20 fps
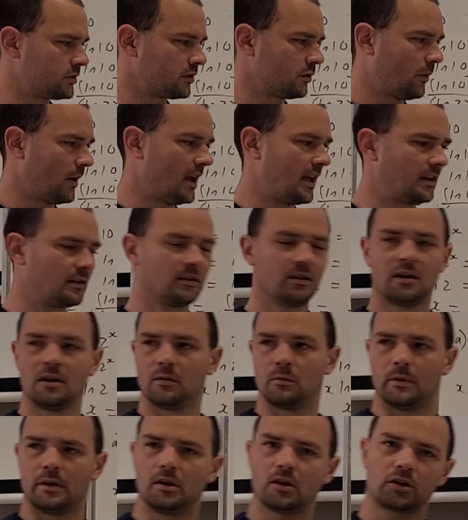squared.
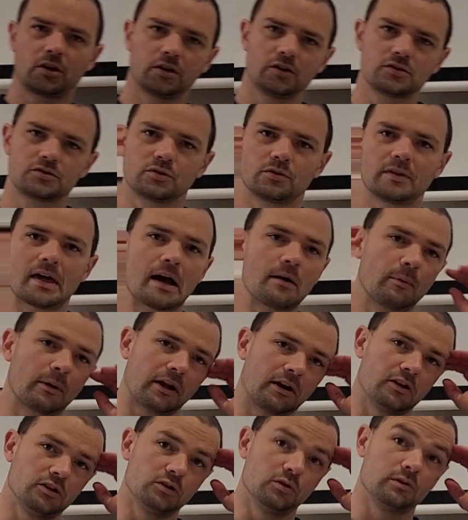We're not going to do that,
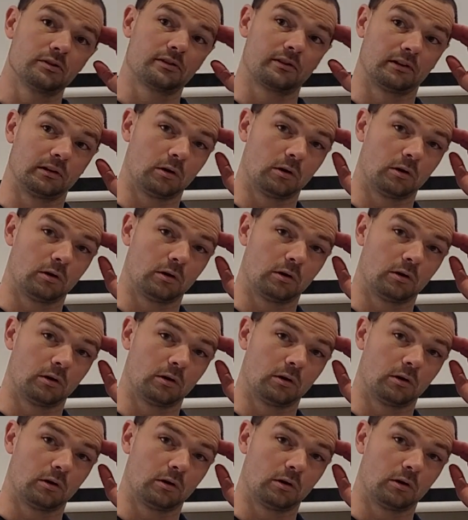we're going to use the